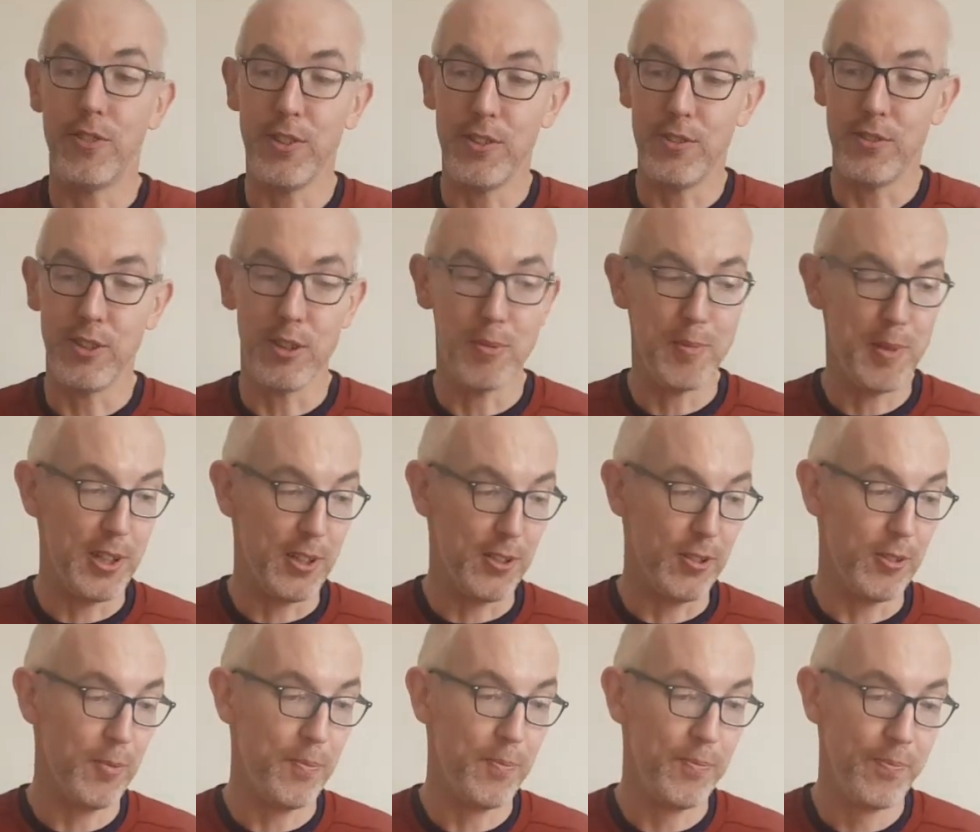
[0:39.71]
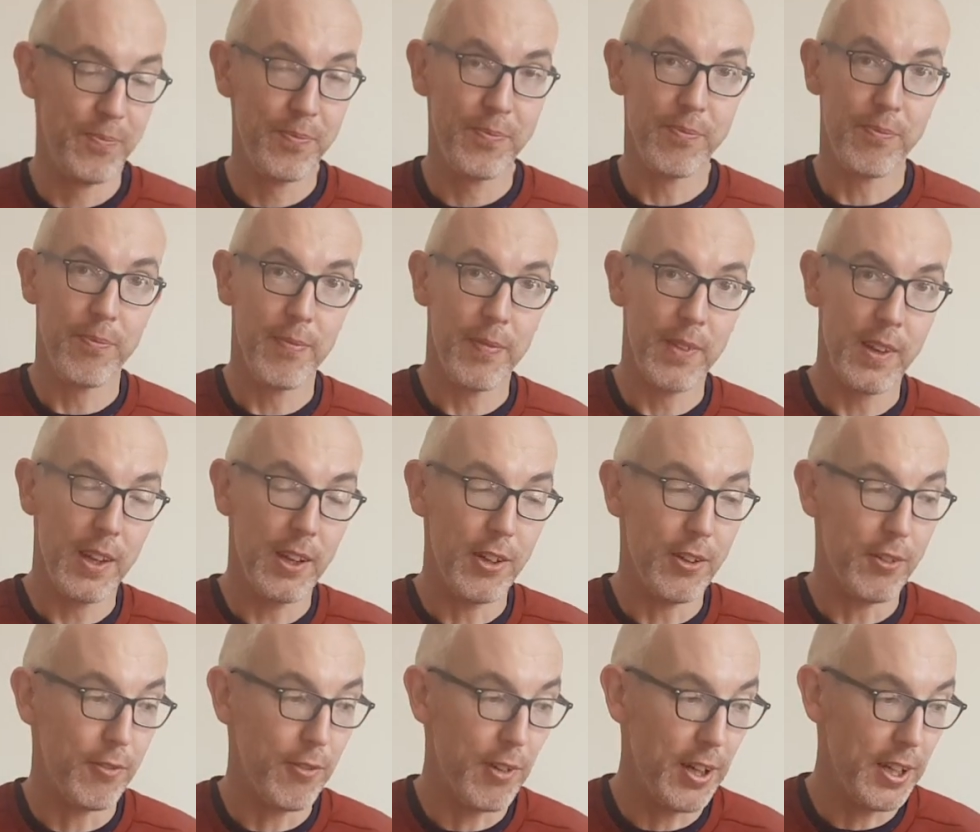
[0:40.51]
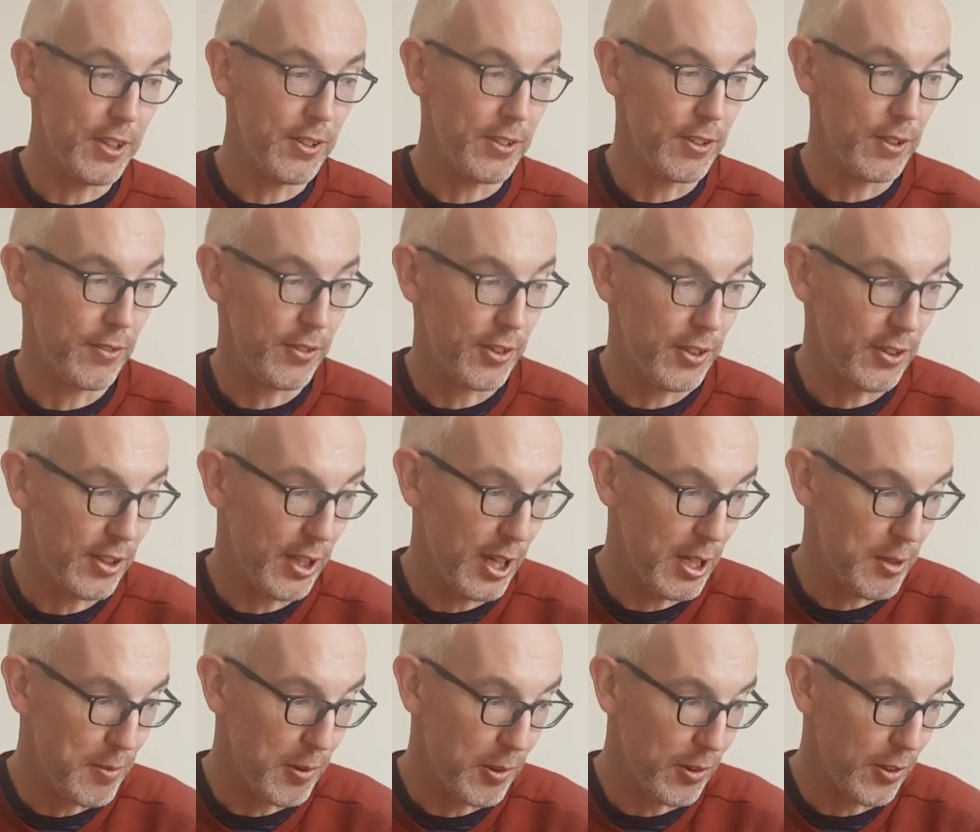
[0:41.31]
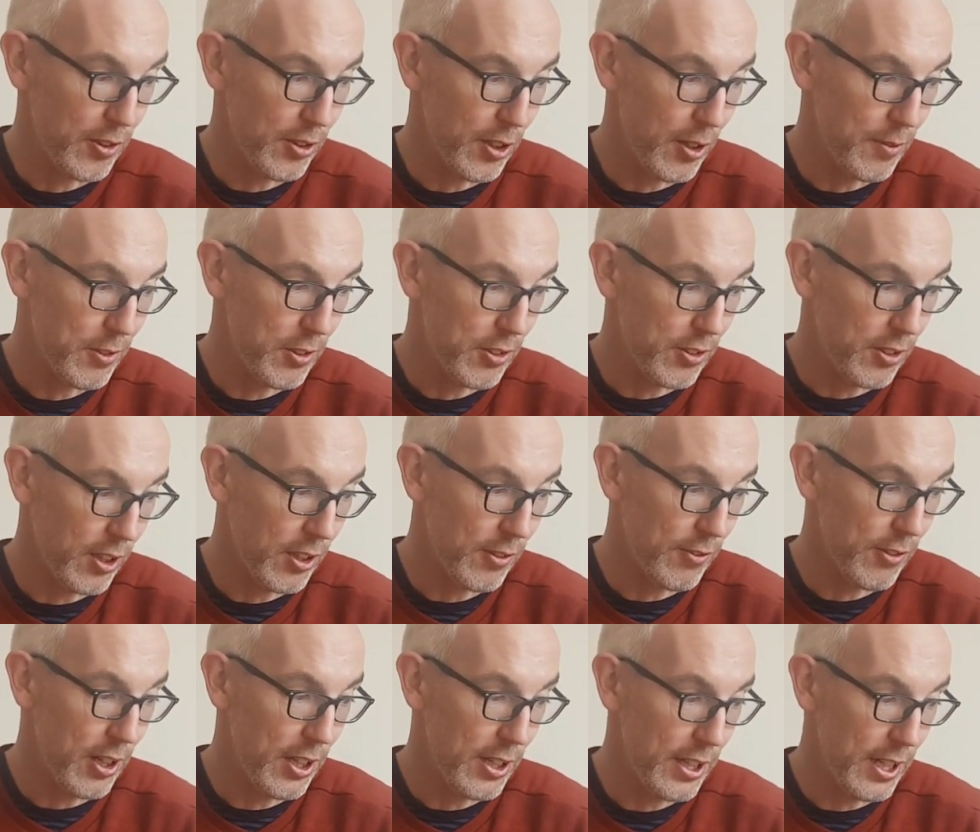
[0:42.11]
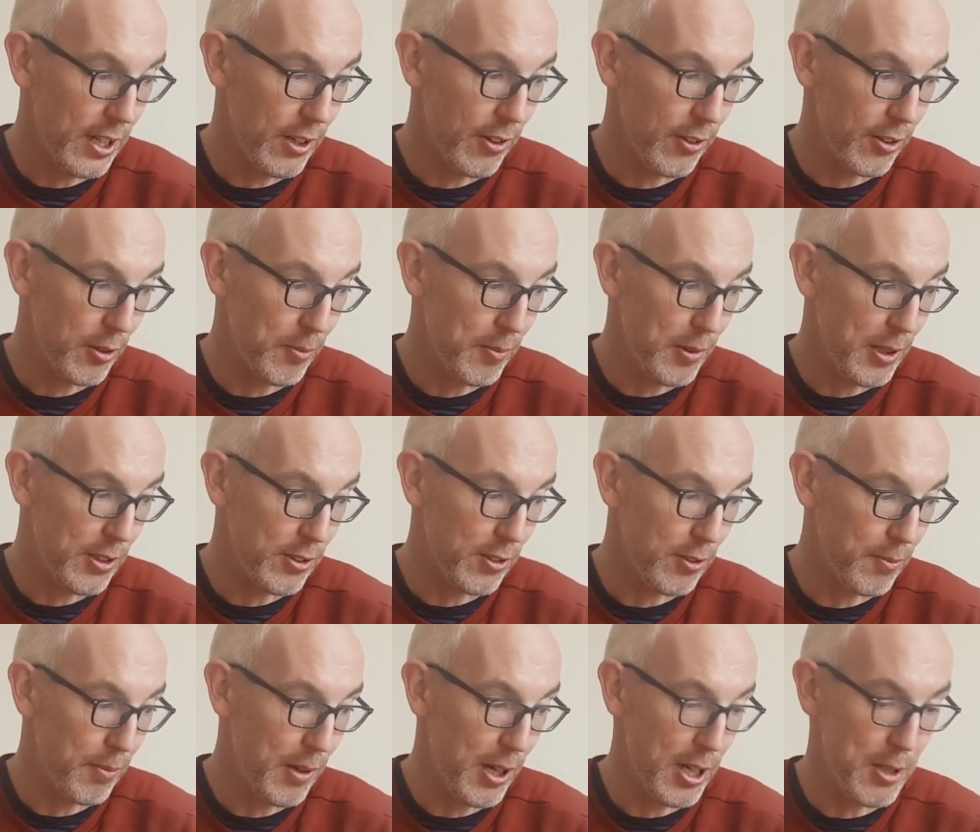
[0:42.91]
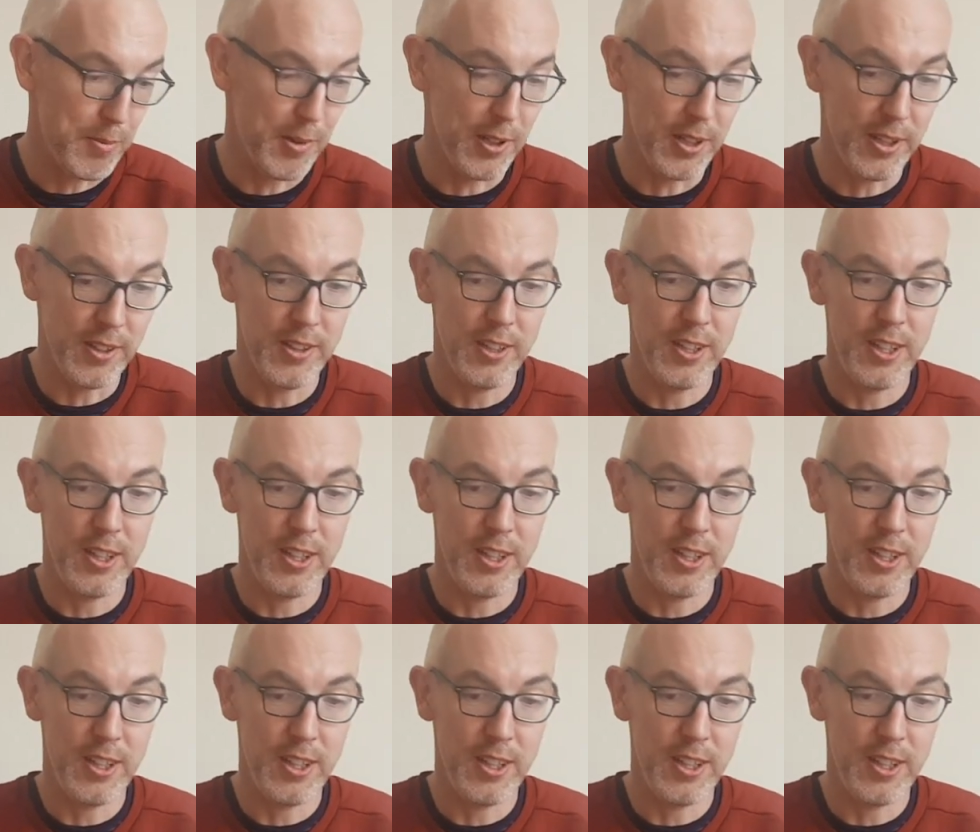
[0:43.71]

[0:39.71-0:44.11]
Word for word: 50 mil raised off the table. So I'm just going to write that on a piece of paper.